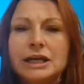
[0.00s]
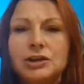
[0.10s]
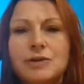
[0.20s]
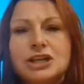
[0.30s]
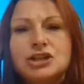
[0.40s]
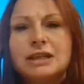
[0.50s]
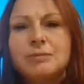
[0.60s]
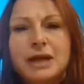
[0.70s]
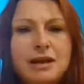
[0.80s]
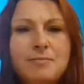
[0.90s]
you actually
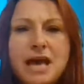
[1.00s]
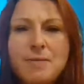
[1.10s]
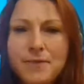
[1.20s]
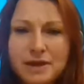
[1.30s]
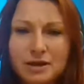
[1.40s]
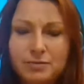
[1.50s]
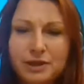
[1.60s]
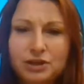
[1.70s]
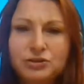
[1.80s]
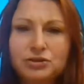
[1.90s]
become happier
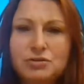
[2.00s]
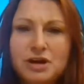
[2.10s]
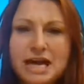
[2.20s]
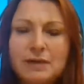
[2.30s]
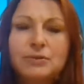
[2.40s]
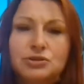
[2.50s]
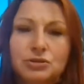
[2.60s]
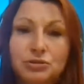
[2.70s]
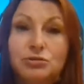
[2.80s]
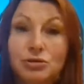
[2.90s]
because you are able
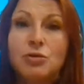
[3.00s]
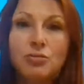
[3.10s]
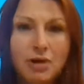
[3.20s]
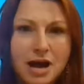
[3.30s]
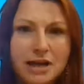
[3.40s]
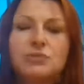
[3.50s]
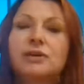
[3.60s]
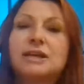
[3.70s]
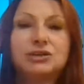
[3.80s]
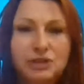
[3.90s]
to, why, you
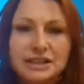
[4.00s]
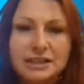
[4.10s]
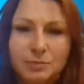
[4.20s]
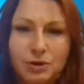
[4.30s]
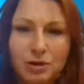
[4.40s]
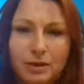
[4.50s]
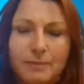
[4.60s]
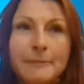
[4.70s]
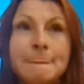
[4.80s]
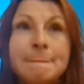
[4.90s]
can address the problem,
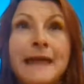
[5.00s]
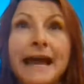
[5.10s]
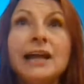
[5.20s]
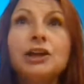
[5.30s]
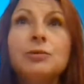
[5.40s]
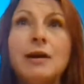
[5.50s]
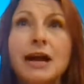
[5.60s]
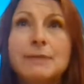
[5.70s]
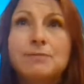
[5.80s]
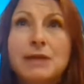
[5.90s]
and you are
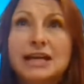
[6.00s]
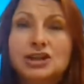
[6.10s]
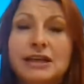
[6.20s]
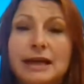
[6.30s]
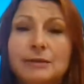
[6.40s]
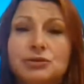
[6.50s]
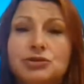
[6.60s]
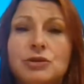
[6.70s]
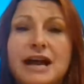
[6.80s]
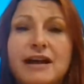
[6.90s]
actually able
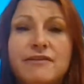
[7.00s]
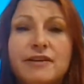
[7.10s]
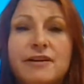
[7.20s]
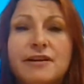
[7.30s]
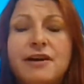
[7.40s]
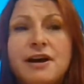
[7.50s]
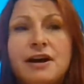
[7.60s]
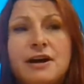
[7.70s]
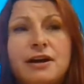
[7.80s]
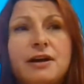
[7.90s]
to have a
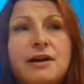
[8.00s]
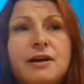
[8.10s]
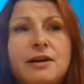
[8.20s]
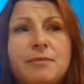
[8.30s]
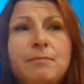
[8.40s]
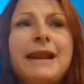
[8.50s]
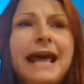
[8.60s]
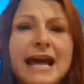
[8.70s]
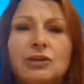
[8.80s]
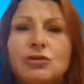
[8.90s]

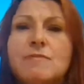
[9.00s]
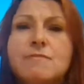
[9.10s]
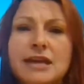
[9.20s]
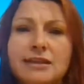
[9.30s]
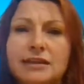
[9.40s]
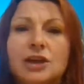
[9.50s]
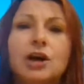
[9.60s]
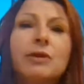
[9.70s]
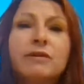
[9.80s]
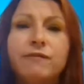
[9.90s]
plan or a method
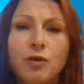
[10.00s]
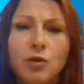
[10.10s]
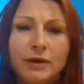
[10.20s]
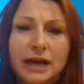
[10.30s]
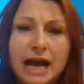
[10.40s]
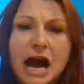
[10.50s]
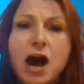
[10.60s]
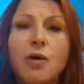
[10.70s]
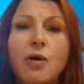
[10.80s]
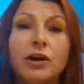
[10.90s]
going forward.
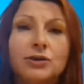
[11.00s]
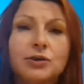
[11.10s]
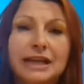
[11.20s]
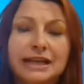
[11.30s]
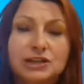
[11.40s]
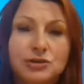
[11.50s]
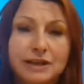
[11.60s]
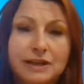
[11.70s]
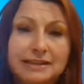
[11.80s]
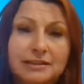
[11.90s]
How are you going to
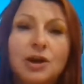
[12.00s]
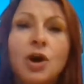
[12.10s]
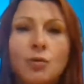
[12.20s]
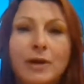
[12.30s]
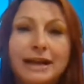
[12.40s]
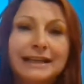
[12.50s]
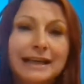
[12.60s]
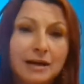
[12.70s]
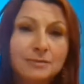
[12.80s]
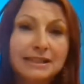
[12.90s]
address it when it
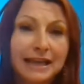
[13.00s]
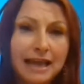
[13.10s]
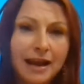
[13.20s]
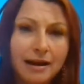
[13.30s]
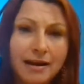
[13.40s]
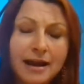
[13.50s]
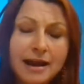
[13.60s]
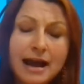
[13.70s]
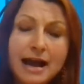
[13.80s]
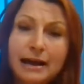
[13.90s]
comes again?
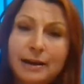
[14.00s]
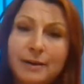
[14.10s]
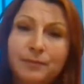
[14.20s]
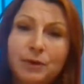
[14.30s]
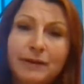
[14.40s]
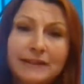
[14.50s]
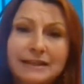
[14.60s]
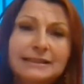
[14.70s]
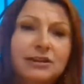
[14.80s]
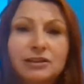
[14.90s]
When
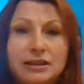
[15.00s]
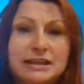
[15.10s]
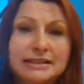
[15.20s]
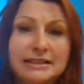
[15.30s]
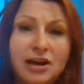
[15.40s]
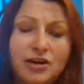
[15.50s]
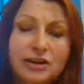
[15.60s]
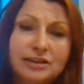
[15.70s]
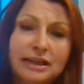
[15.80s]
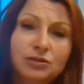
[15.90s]
these
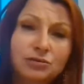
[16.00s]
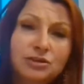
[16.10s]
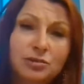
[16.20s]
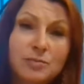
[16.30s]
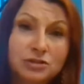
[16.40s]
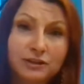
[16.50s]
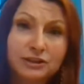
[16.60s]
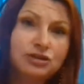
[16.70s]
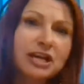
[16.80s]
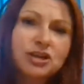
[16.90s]
scenarios that cause so much
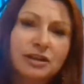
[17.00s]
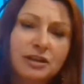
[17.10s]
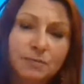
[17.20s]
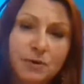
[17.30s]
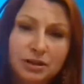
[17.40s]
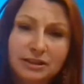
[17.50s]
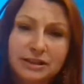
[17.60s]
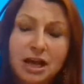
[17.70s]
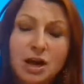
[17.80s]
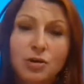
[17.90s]
frustration in the past,
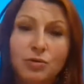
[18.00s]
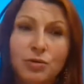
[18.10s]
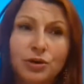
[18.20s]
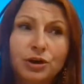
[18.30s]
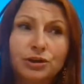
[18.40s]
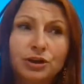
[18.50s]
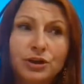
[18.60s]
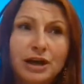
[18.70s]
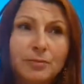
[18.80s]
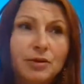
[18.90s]

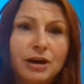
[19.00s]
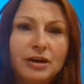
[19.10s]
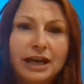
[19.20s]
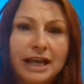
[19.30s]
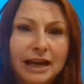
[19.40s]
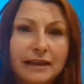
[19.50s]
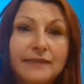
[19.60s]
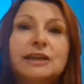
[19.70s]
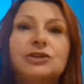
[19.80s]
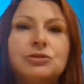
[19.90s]
come around again, and
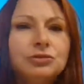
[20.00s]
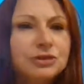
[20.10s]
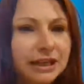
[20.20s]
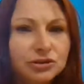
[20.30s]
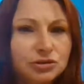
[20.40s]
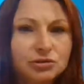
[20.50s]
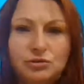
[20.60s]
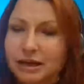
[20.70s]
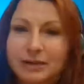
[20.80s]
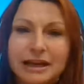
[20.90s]
they do tend to
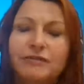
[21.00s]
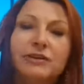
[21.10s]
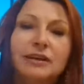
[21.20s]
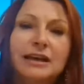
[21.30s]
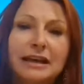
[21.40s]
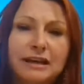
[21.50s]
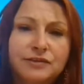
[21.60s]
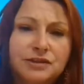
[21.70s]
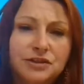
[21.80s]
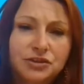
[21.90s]
do it. I mean, everything in life
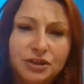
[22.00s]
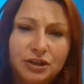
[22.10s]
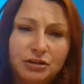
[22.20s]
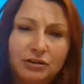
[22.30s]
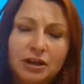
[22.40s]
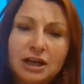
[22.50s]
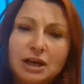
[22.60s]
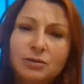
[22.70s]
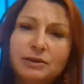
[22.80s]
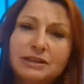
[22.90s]
is a circle.
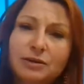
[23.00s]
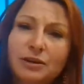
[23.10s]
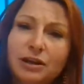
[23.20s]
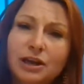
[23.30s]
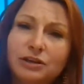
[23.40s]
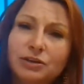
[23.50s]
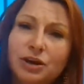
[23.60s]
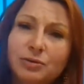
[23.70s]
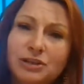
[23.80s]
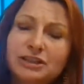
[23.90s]
We
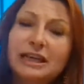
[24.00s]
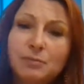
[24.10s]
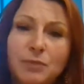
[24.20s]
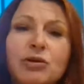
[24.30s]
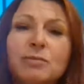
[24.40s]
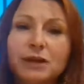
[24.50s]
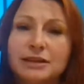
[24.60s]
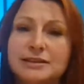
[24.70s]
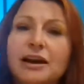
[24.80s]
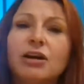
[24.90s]
just keep on
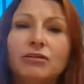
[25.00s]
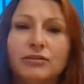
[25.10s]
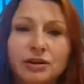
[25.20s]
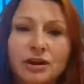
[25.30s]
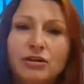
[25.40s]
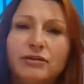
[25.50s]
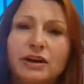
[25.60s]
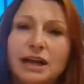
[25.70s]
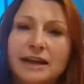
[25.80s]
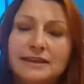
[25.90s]
repeating over and over
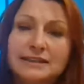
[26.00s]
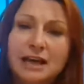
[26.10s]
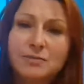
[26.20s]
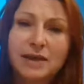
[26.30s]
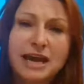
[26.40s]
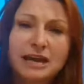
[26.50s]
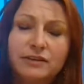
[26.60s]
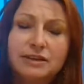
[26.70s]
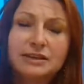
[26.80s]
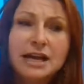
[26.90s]
again the same
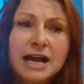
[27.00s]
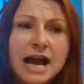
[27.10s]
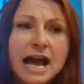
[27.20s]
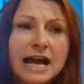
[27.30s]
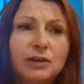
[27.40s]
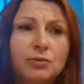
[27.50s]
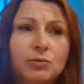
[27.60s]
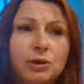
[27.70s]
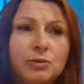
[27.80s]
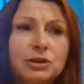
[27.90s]
behaviors. And
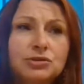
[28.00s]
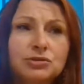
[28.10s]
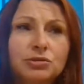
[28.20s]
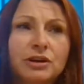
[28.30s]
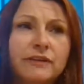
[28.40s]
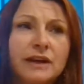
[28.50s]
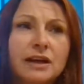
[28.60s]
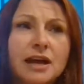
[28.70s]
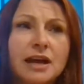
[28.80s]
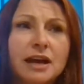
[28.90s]
we were sort of in
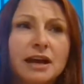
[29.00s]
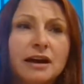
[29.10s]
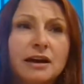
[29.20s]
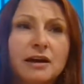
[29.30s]
a,